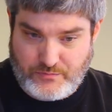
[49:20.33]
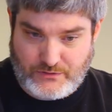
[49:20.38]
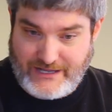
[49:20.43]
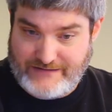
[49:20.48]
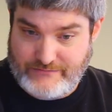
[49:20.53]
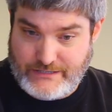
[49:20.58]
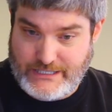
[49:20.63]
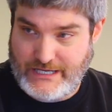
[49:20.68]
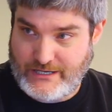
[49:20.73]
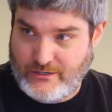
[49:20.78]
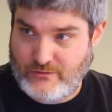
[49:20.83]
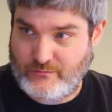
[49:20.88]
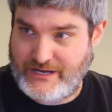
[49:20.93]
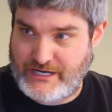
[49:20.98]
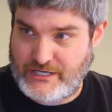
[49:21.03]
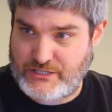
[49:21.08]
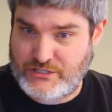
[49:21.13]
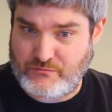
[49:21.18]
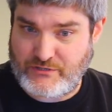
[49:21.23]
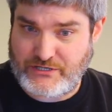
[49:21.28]
lifecycle
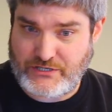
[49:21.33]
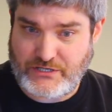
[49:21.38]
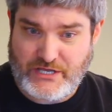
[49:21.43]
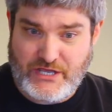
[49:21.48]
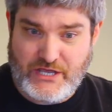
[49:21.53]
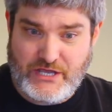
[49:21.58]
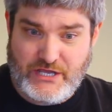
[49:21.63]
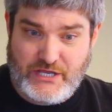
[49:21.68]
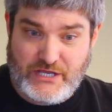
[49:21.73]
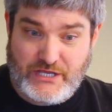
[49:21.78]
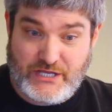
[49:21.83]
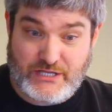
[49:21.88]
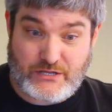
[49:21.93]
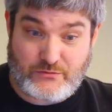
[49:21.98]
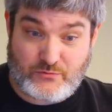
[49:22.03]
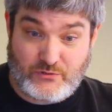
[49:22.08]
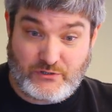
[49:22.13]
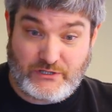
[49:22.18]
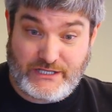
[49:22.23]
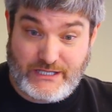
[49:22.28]
management. Yep.
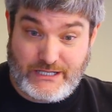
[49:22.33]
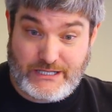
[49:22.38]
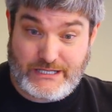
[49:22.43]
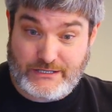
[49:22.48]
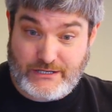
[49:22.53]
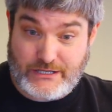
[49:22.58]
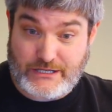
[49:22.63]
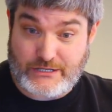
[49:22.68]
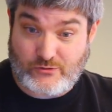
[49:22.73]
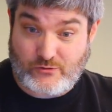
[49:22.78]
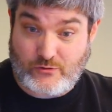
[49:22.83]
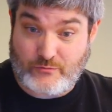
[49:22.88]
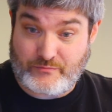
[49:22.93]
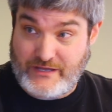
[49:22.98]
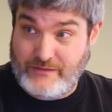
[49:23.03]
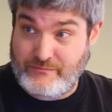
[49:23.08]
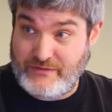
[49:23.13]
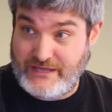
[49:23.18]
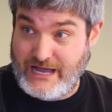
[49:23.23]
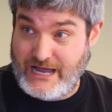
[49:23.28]
It's really easy to screw up
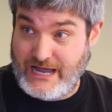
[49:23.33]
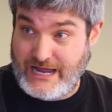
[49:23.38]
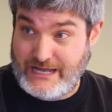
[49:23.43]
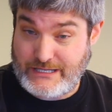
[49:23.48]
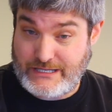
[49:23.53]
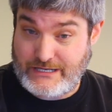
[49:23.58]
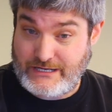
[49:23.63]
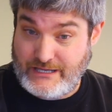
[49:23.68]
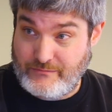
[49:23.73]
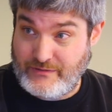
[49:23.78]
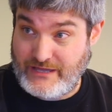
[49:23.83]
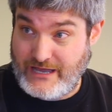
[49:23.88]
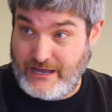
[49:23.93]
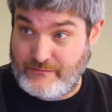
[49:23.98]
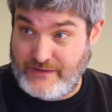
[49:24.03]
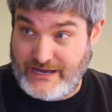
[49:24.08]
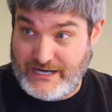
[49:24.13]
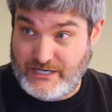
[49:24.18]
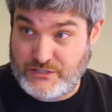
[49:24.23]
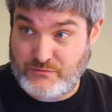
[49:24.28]
APIs and API
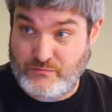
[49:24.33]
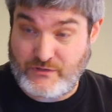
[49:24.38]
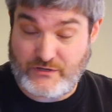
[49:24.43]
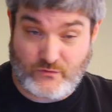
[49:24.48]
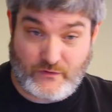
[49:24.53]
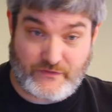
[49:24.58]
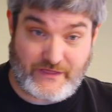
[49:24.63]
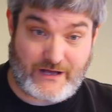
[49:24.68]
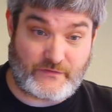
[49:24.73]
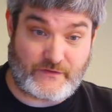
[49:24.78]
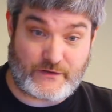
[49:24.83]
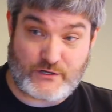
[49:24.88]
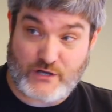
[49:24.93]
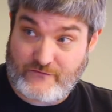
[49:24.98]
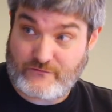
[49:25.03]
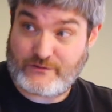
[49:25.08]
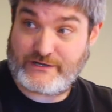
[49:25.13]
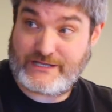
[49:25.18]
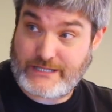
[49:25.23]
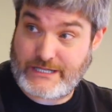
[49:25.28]
management without the
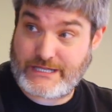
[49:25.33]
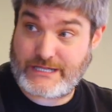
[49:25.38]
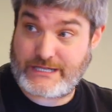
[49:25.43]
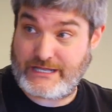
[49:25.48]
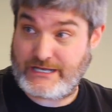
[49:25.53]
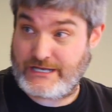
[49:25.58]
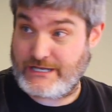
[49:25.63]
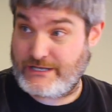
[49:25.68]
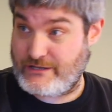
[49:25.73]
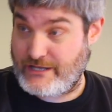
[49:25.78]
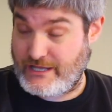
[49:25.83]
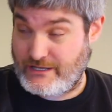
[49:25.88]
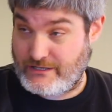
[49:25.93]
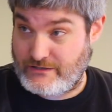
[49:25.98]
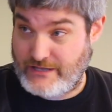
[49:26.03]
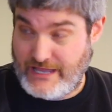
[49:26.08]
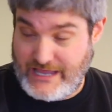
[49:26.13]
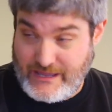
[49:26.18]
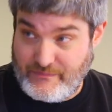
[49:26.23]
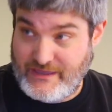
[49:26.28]
governance and,
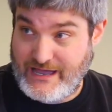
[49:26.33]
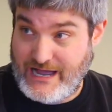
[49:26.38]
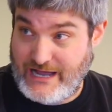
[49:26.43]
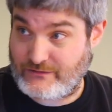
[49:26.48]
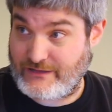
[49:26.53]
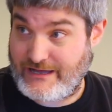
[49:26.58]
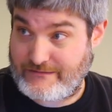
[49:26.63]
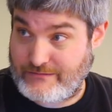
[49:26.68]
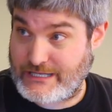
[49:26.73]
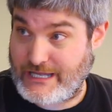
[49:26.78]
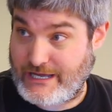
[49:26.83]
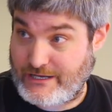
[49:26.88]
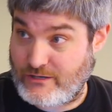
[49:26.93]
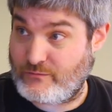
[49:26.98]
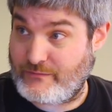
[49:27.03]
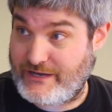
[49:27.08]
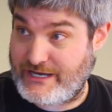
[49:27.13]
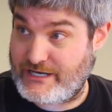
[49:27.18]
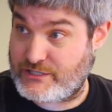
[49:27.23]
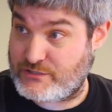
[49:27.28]
and API
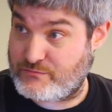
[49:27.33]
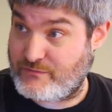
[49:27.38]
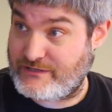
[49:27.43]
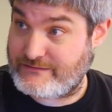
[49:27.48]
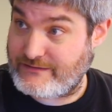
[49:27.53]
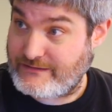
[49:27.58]
lifecycle management.